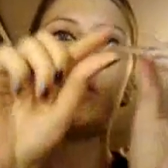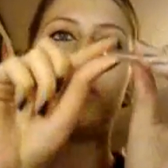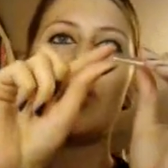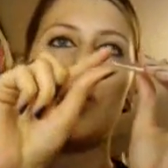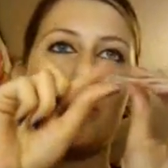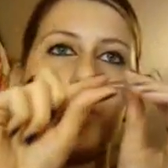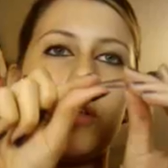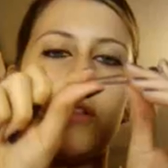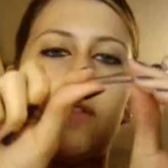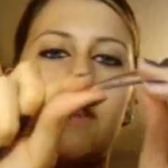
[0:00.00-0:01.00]
You'd put
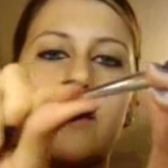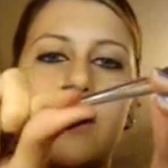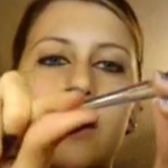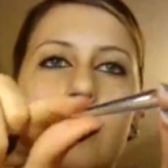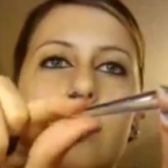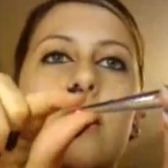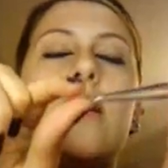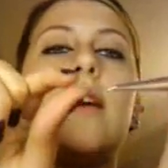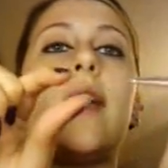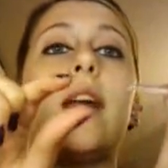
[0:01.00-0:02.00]
this in,
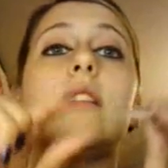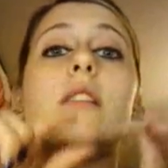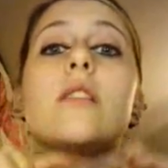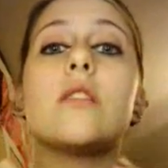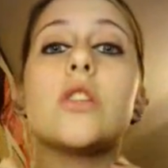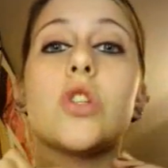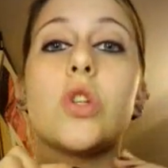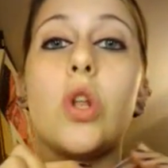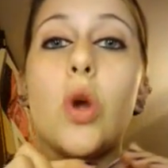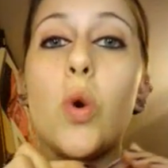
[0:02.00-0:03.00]
and
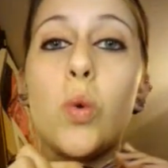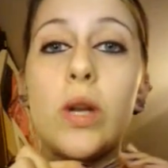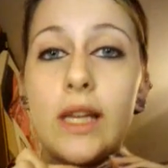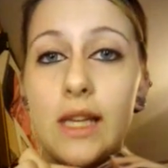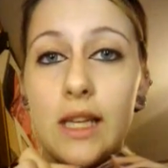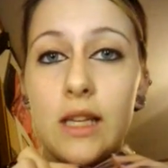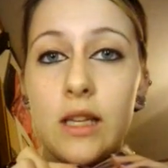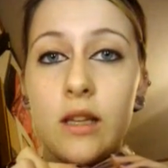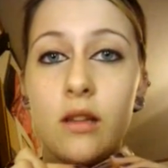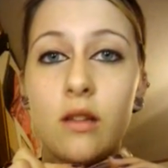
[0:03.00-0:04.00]
slowly,
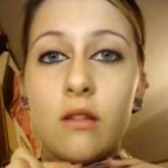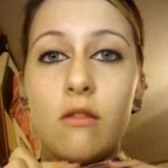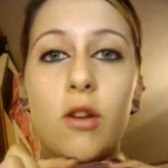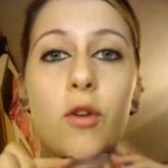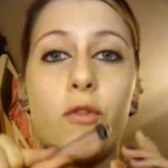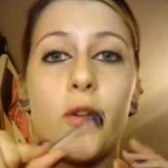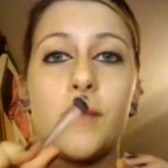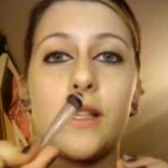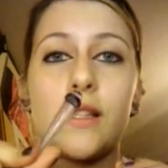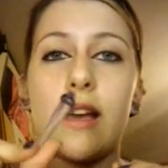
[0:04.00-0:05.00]
from
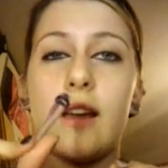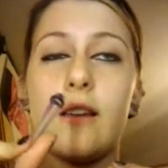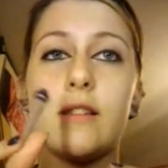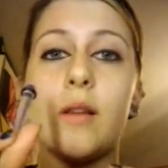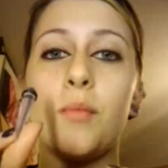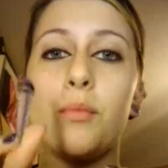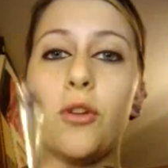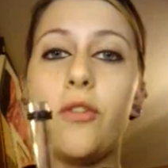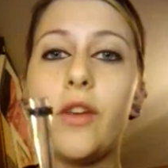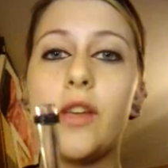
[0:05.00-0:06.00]
the size
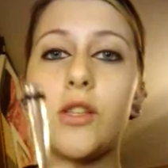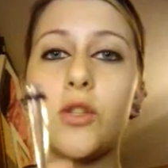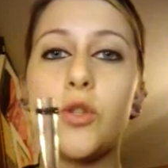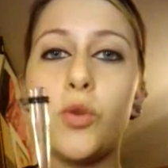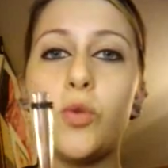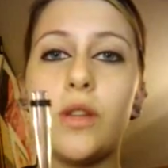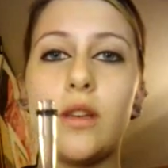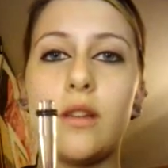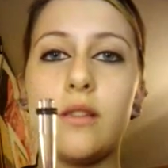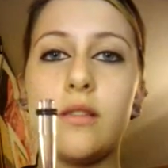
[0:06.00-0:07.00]
previous to
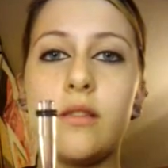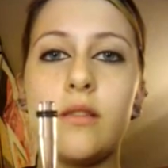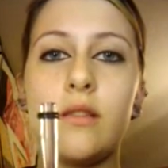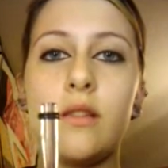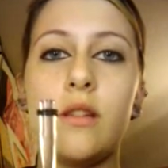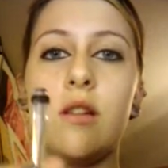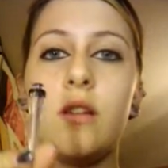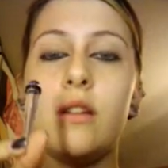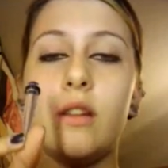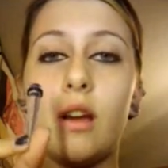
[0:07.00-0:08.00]
this,
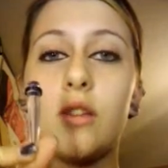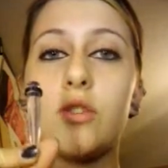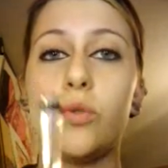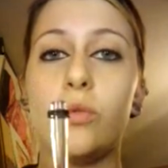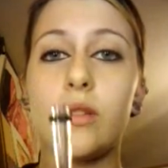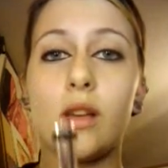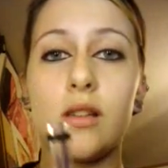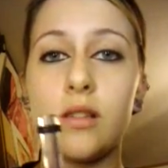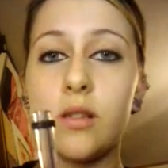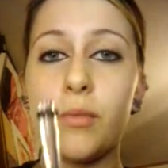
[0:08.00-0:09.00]
not 2
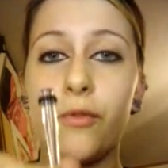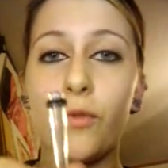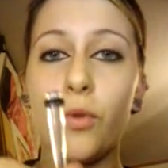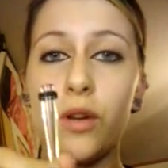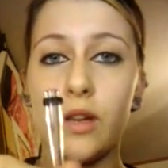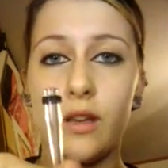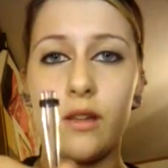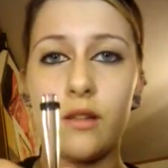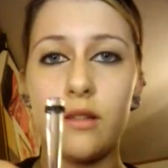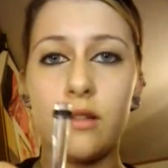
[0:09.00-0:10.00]
sizes before it,
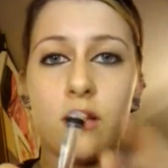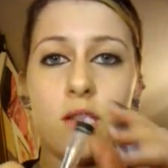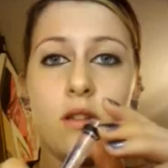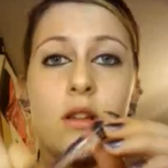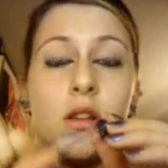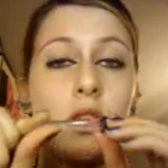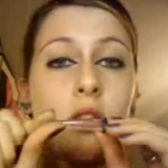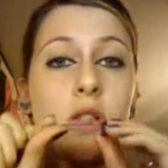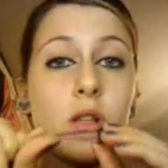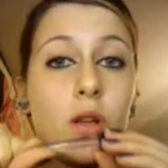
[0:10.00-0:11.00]

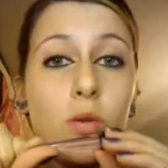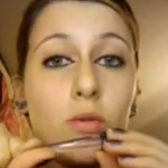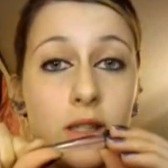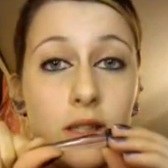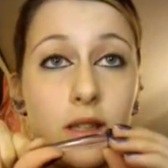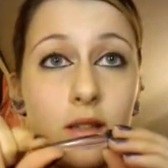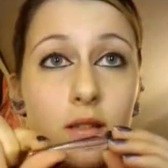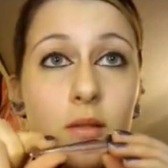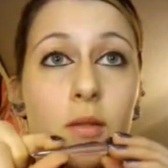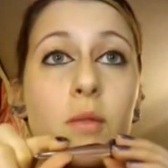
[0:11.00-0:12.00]
slowly
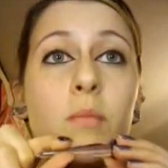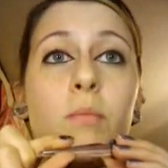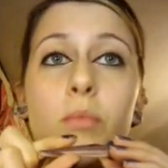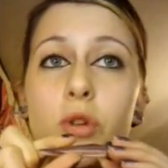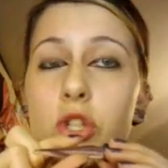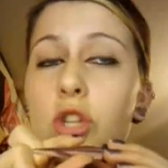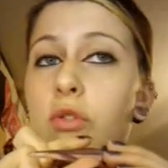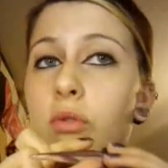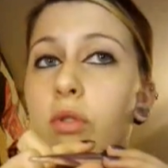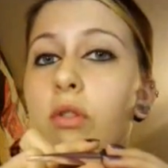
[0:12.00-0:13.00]
push it
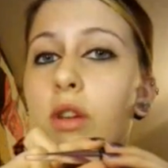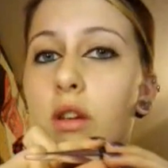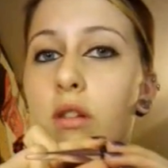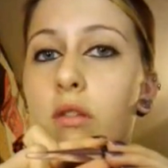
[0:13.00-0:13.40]
through your ear.